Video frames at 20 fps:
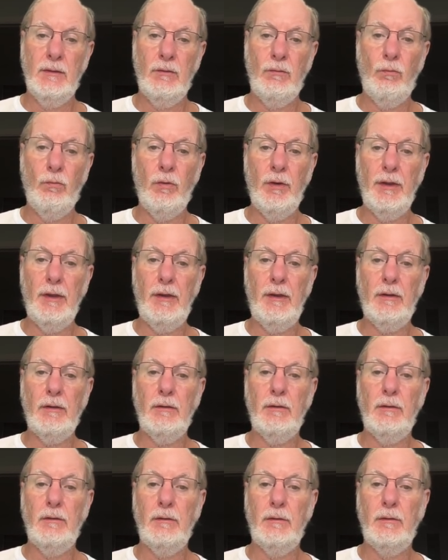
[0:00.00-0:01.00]

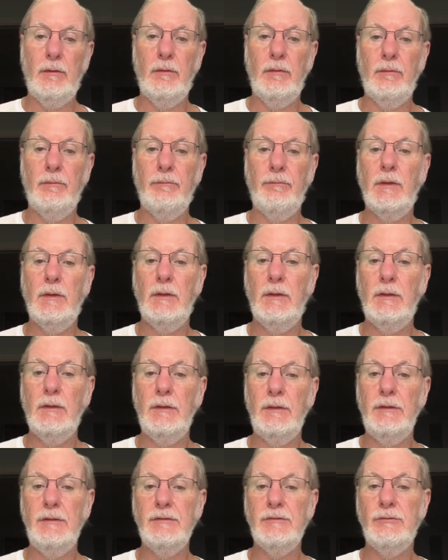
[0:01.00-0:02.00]
where
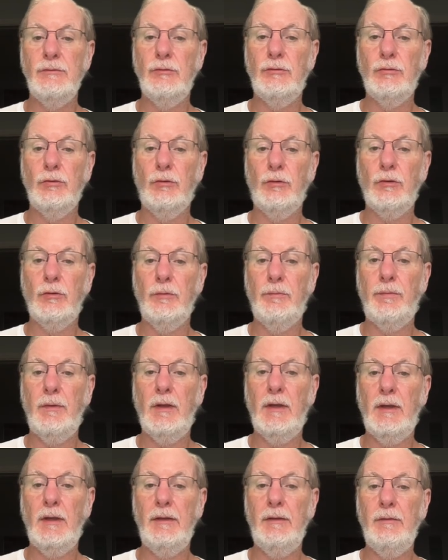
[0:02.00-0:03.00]
is the torque
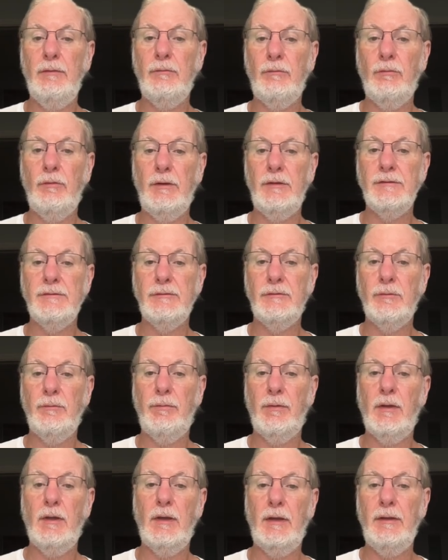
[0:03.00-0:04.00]
apply? Where is it
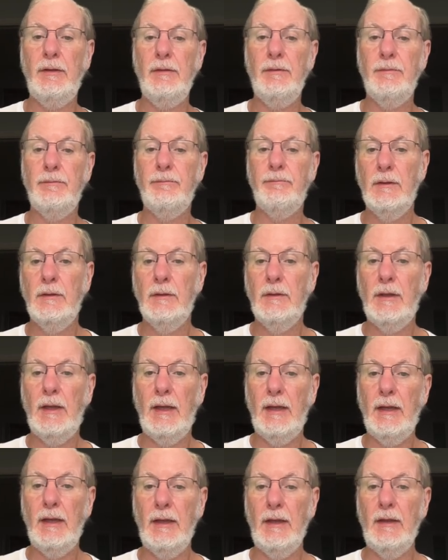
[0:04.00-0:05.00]
apply?
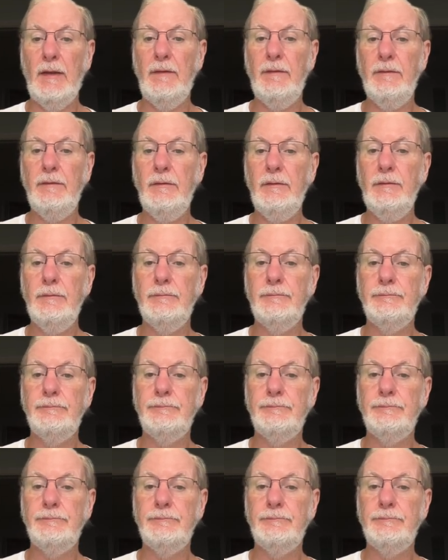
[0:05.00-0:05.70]
And